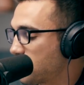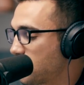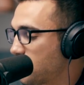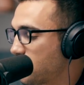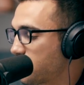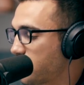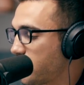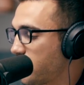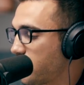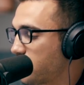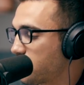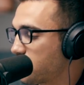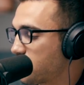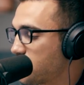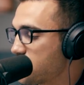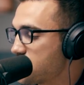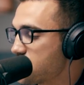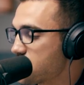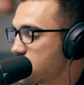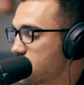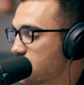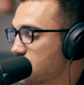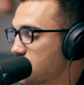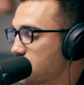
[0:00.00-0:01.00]
okay,
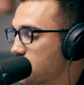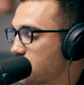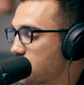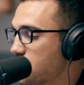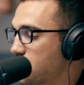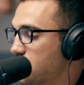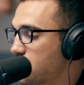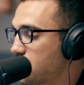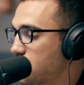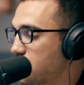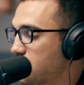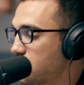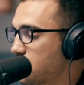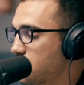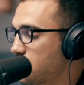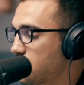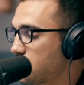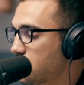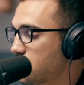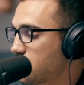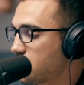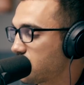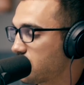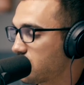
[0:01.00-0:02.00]
this is
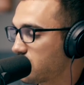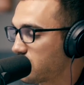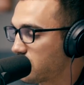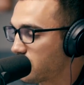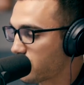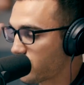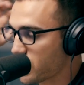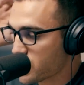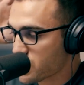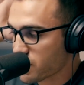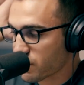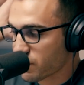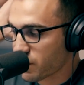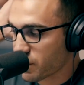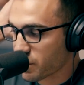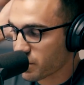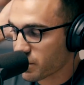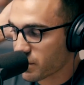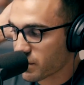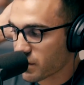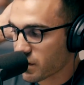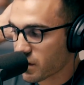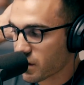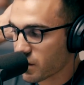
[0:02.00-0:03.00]
a question
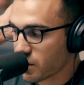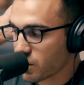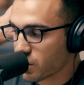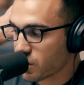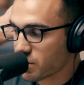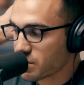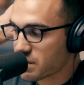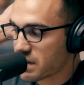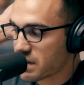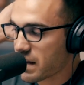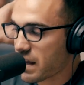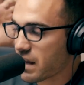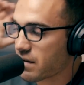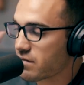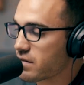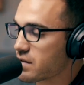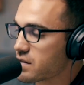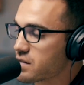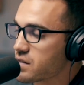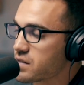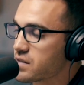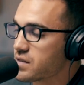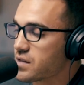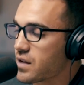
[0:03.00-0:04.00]
from Kalum
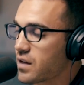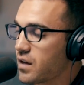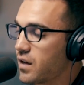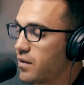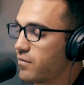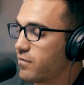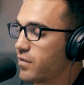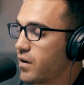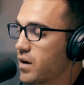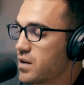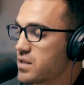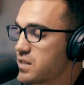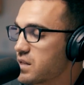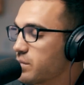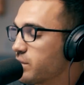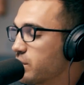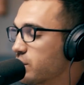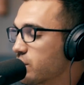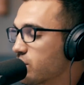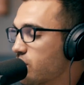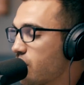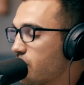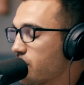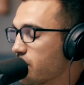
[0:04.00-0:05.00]
Davies, uh, very
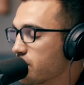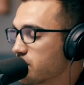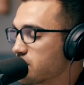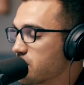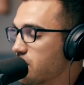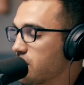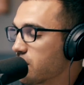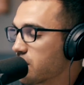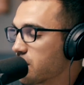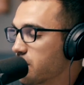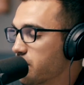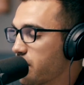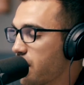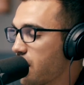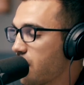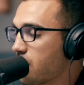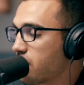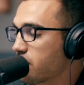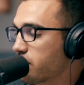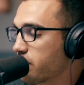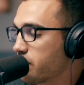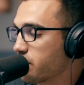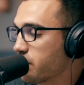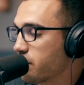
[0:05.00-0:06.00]
similar to what we were talking
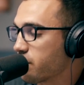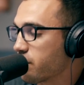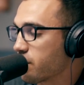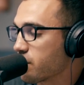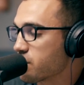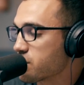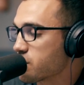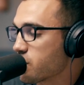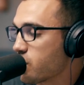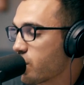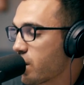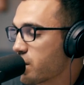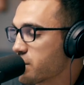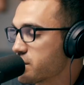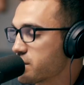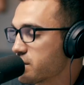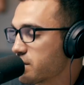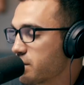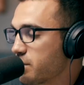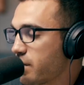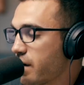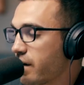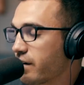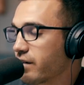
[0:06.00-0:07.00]
about from the first
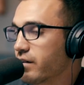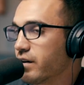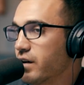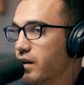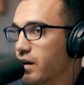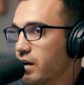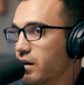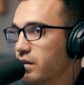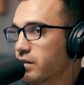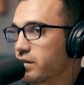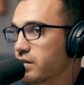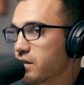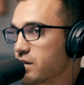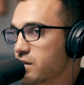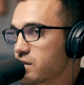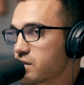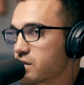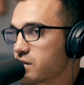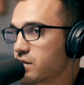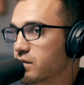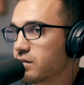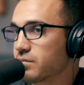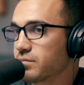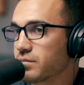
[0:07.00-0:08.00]
question about
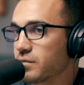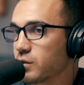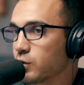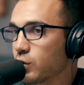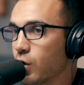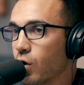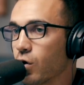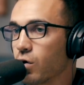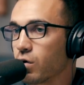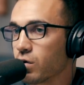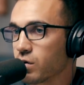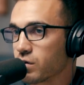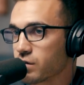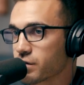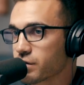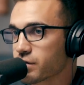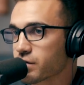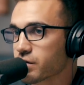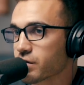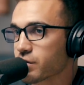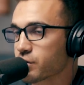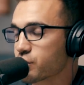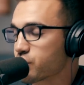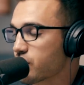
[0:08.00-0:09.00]
these
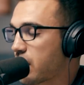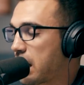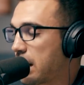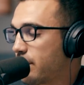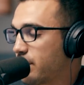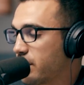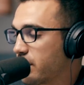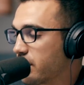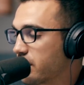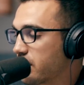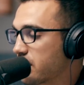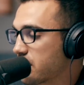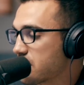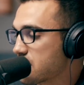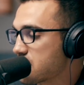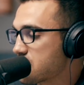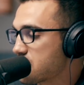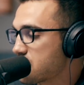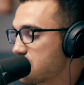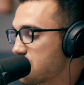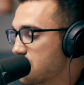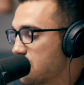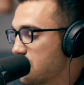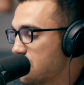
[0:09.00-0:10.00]
lulls or dry
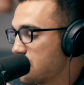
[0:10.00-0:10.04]
periods.